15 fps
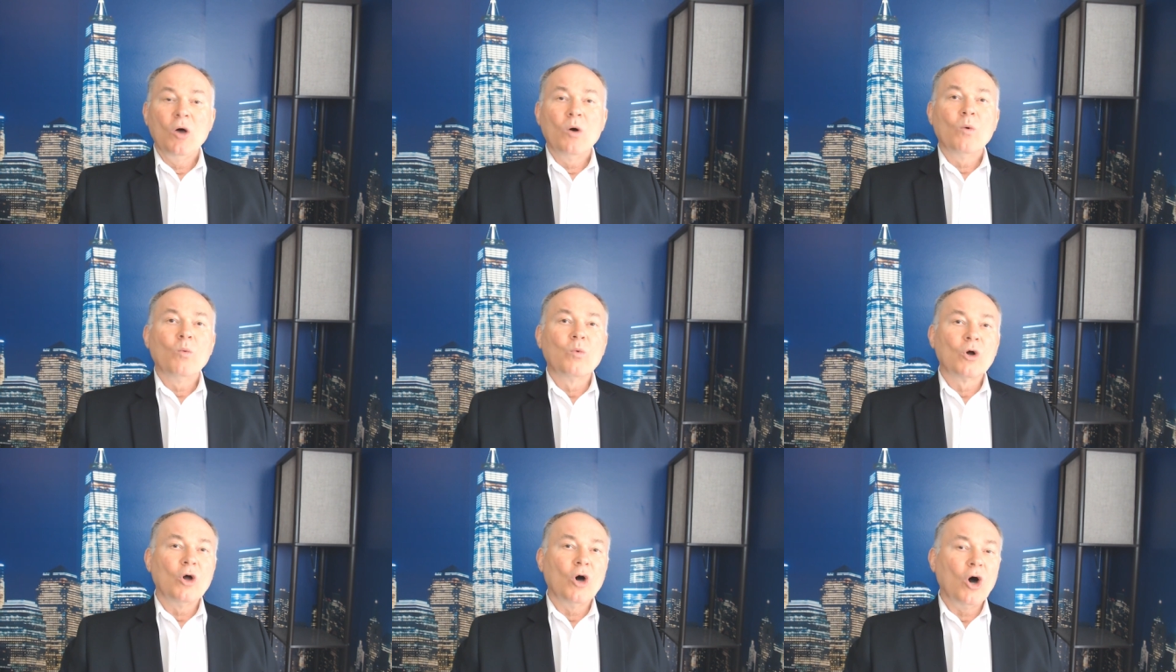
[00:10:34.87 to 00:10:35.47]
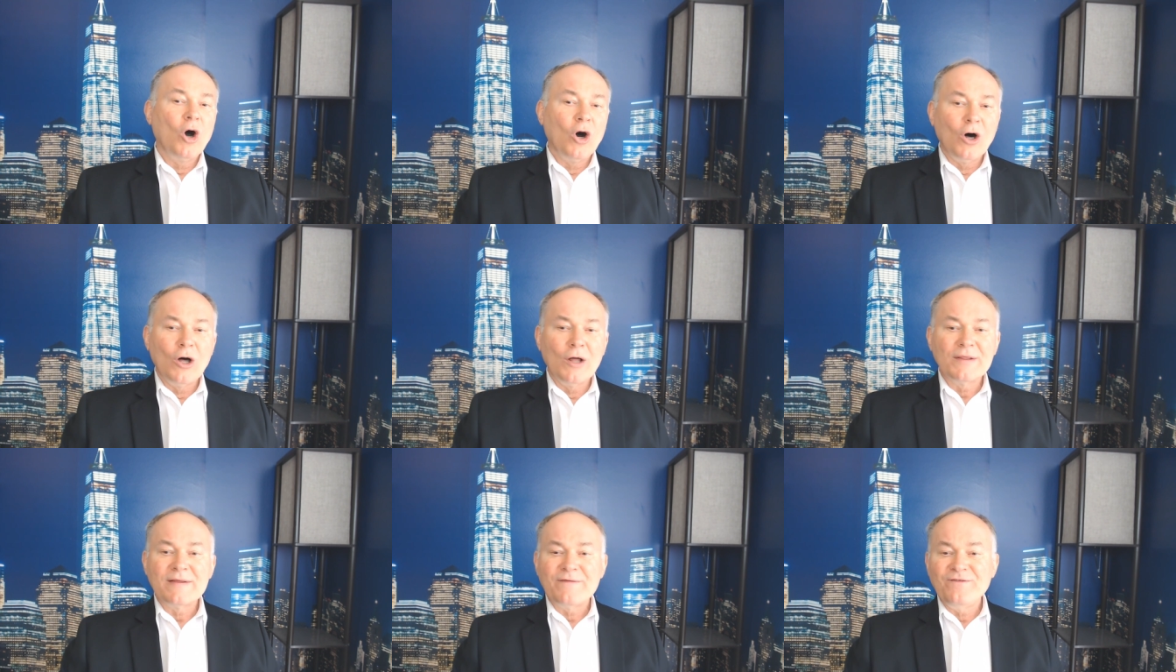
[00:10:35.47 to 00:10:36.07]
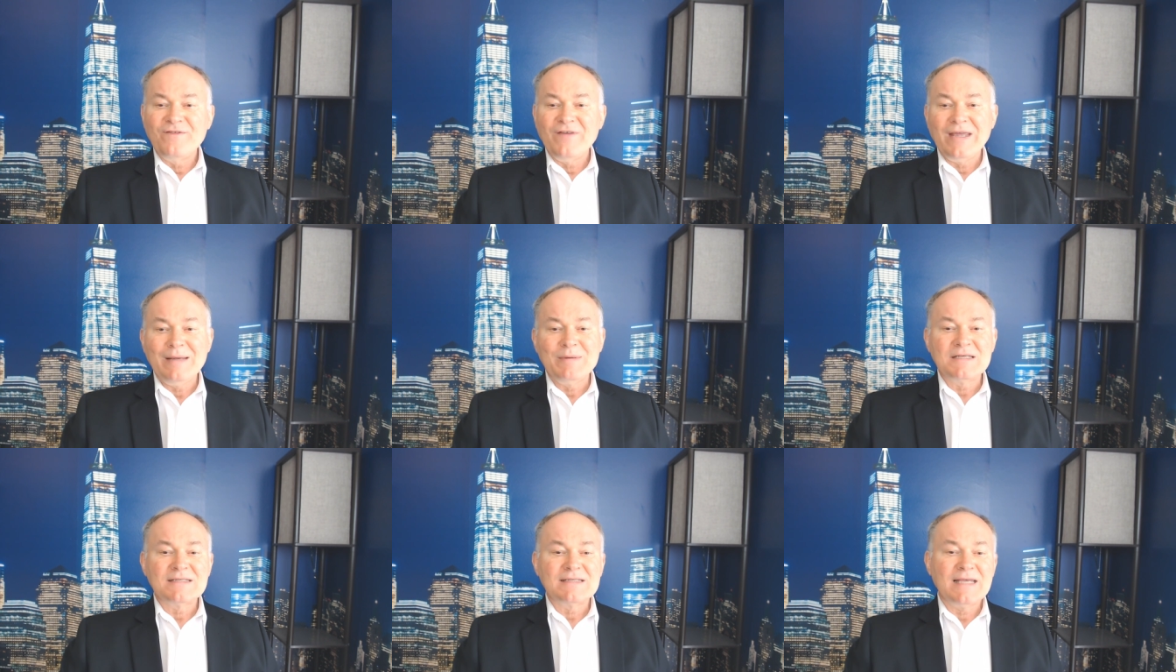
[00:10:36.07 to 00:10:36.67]
where all the
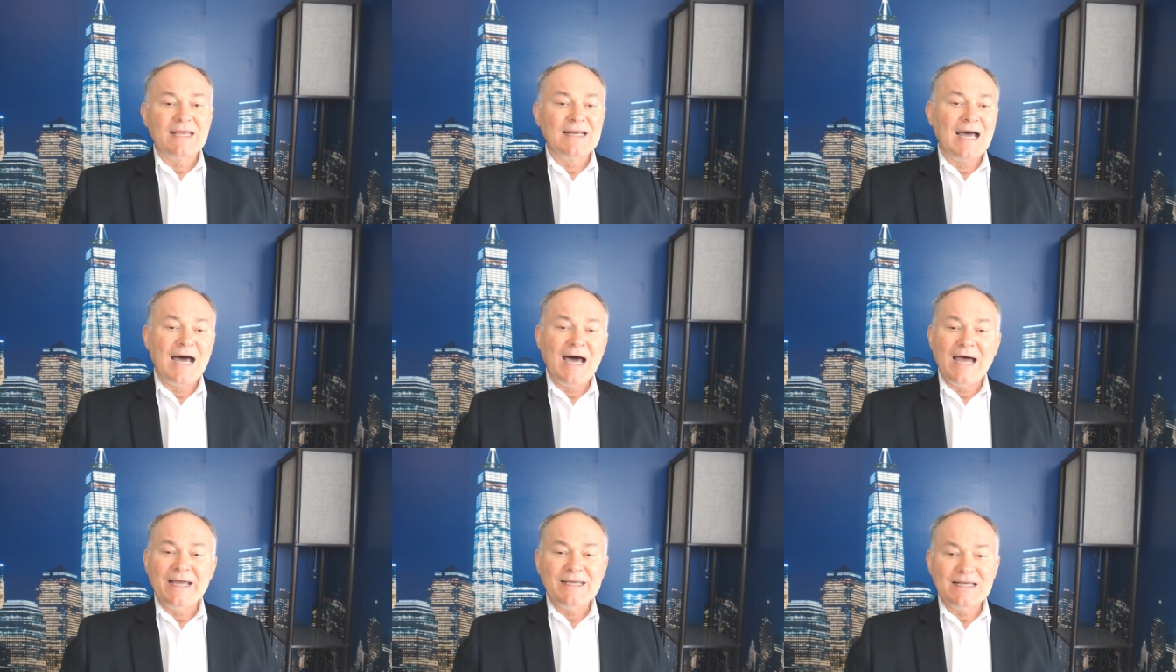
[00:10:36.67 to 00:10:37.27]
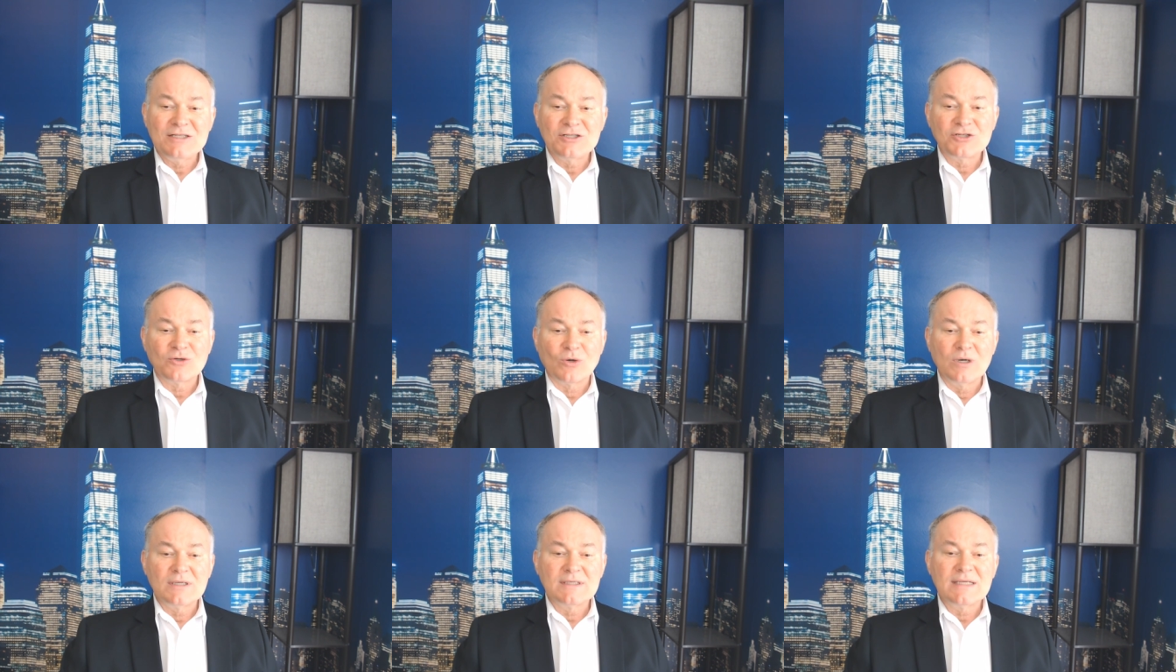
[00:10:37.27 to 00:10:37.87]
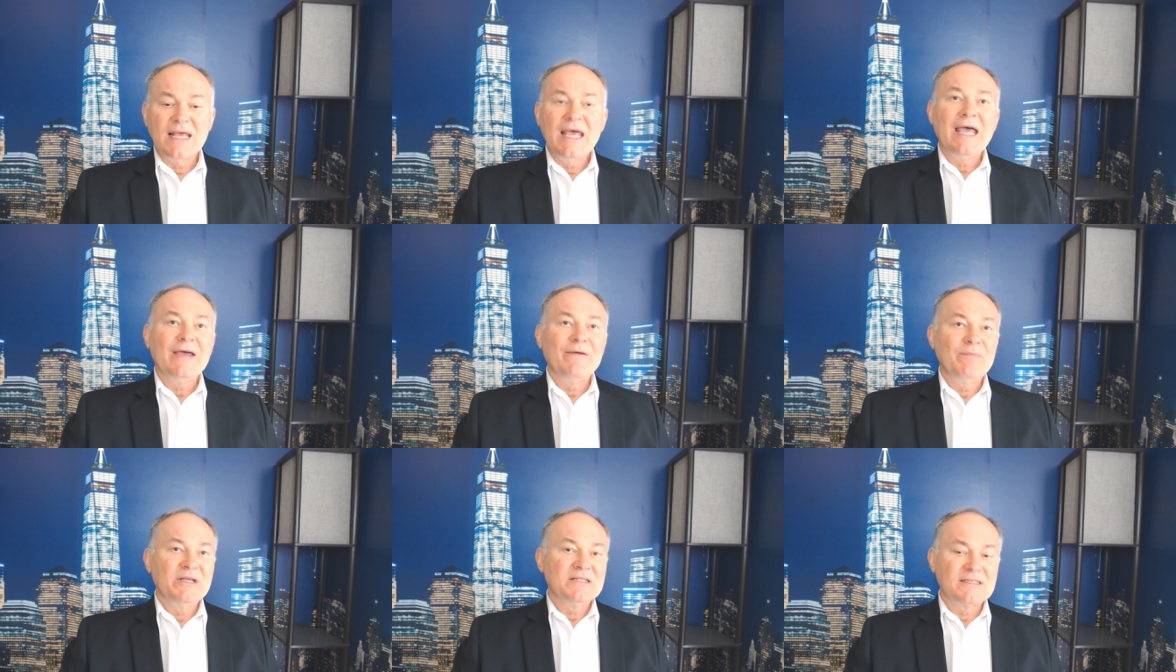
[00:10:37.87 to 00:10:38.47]
famous and high-end stores
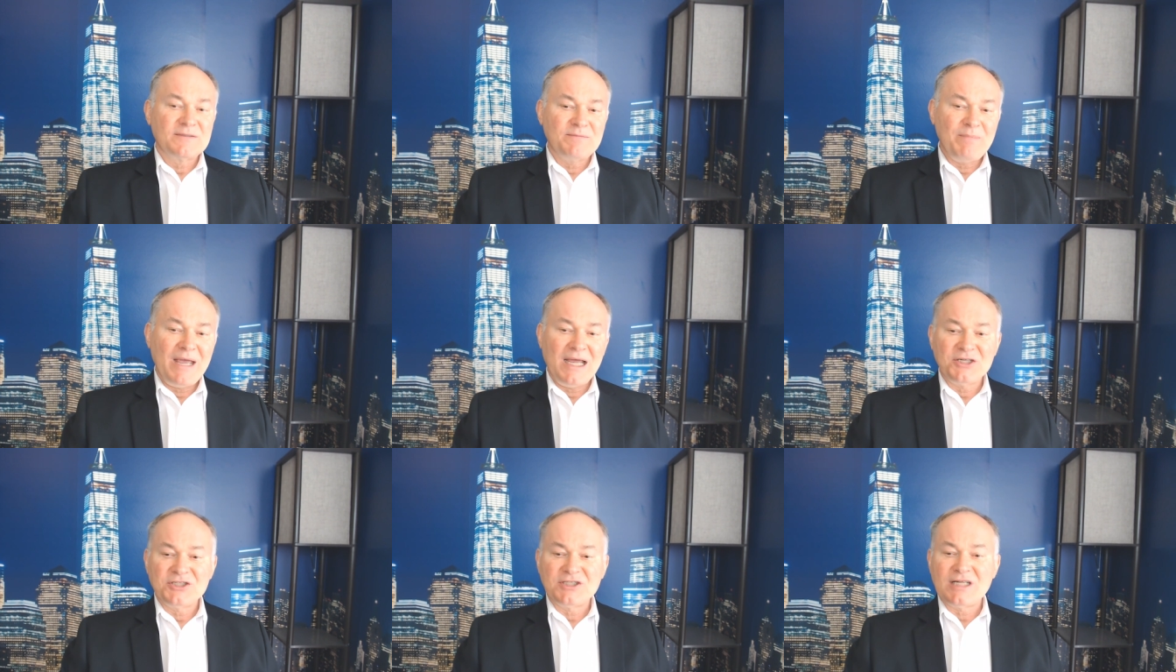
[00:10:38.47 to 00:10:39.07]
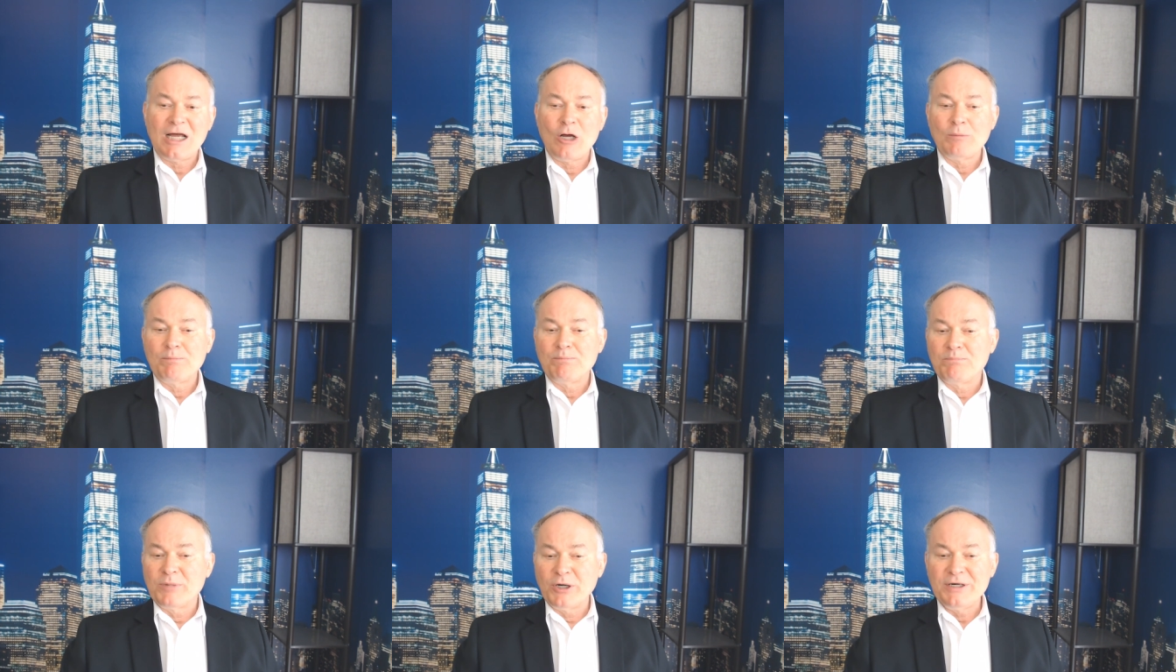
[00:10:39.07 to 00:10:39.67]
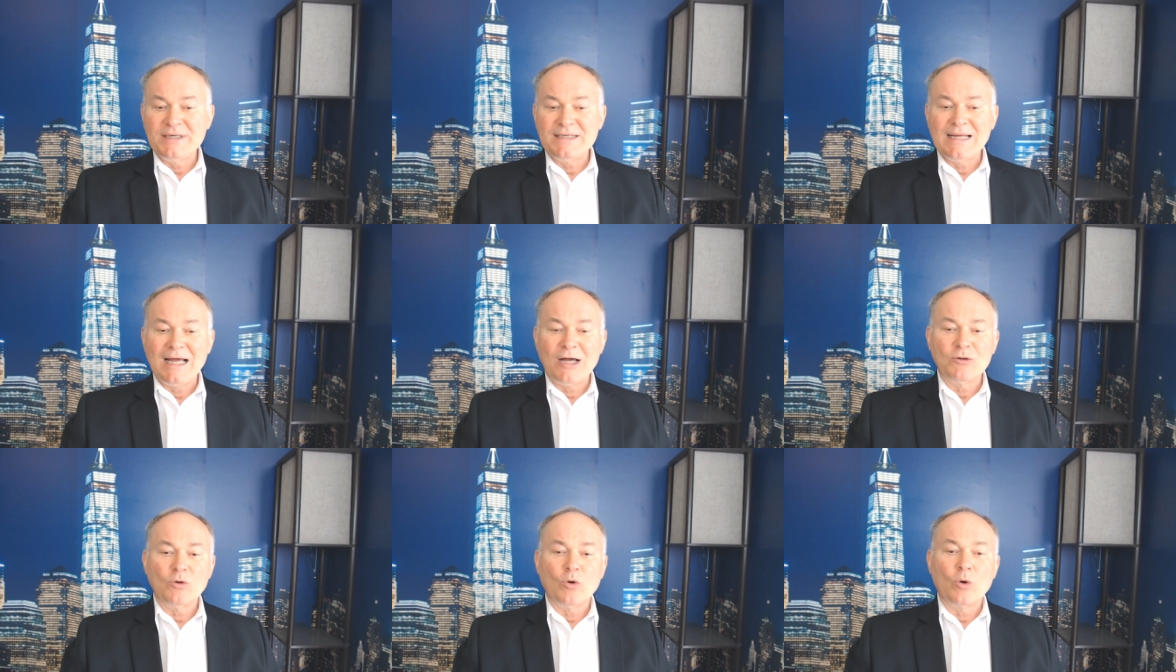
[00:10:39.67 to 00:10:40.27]
have been smashed out, burned
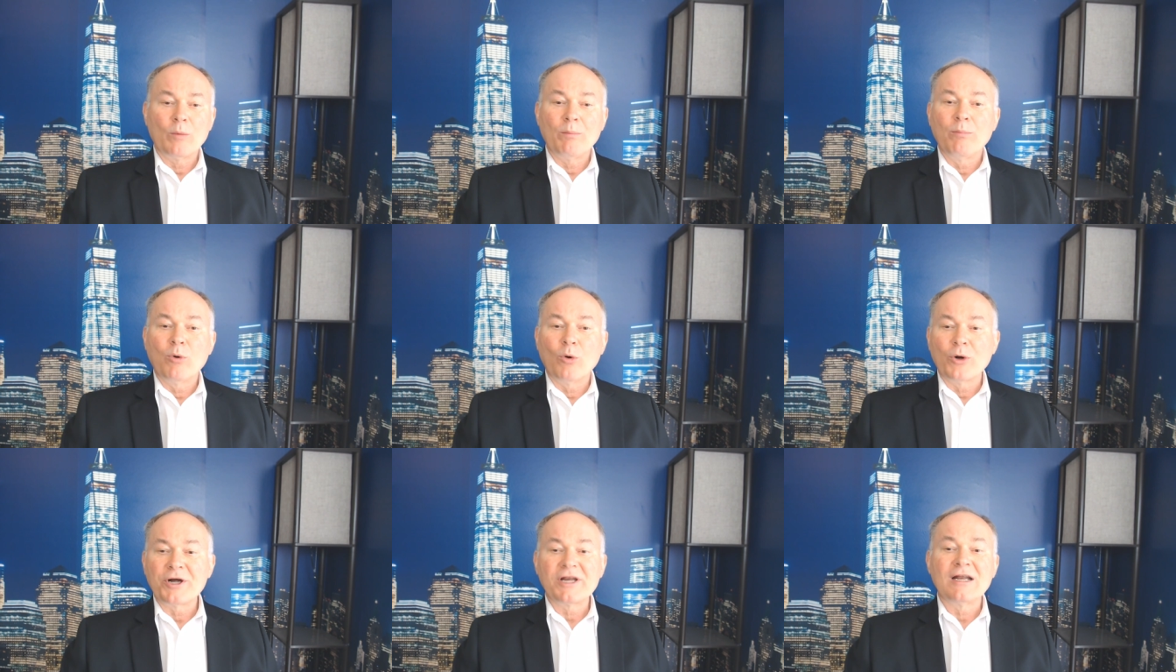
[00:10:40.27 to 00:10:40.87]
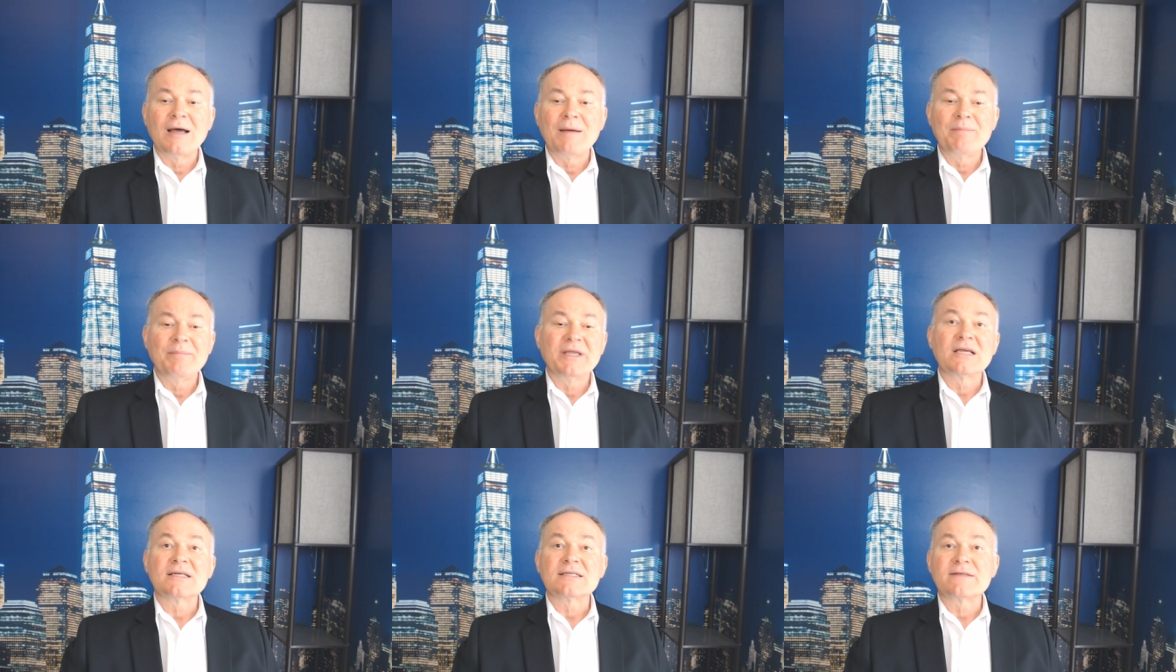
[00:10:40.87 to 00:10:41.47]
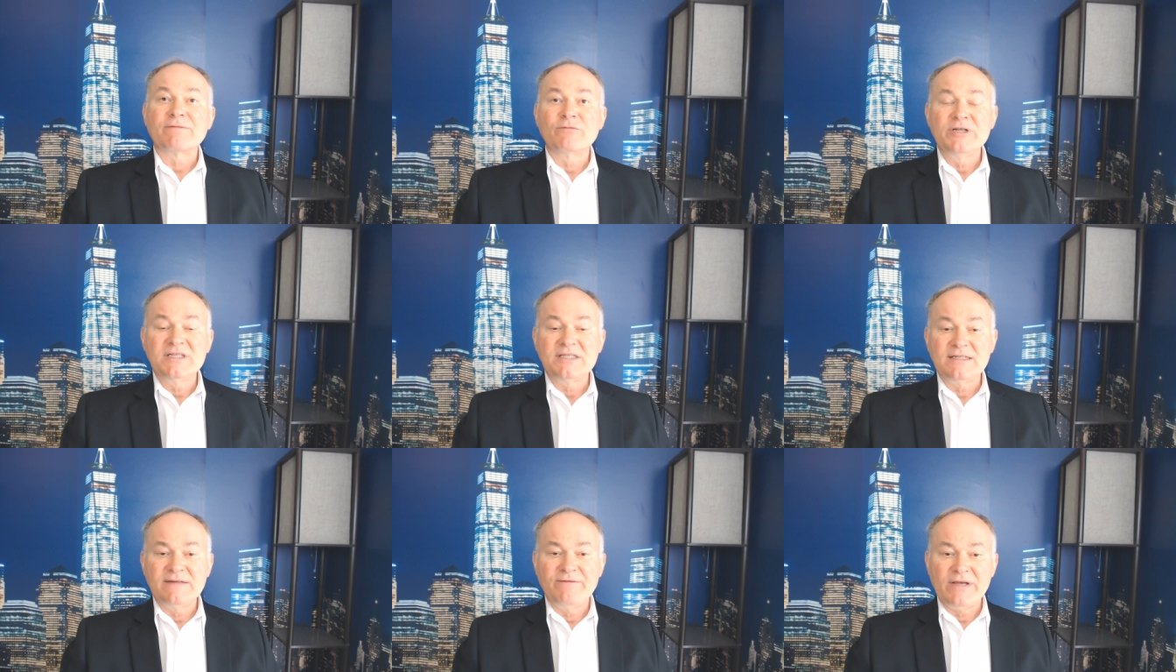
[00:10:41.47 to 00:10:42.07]
out, or boarded up because of
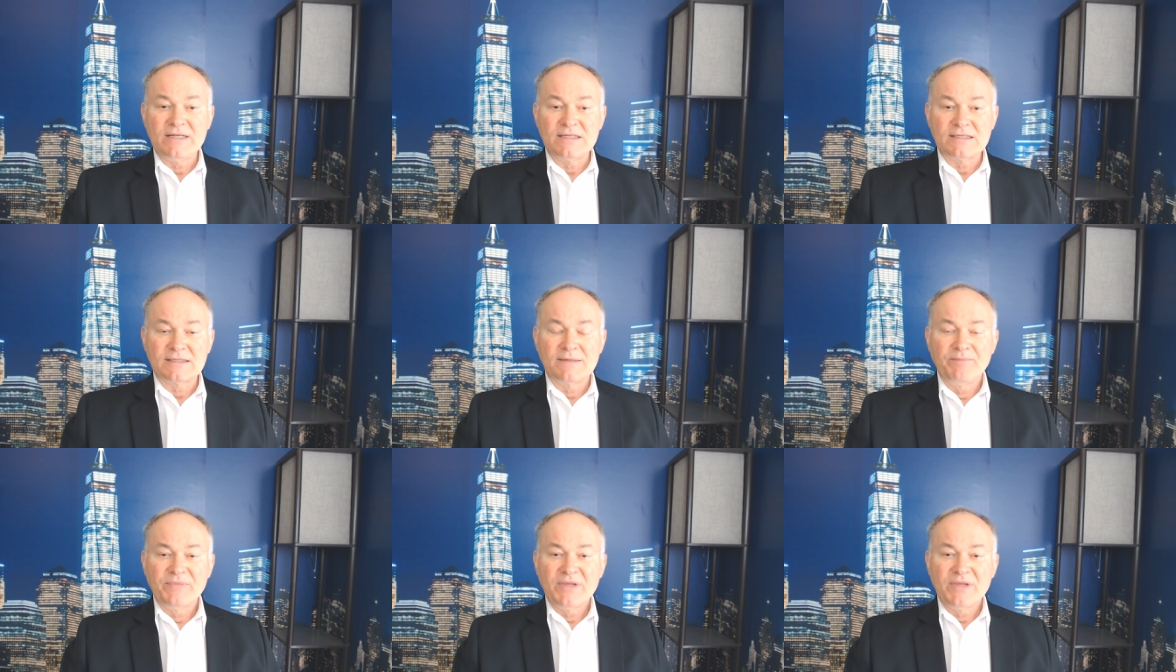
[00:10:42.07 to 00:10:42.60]
recent events.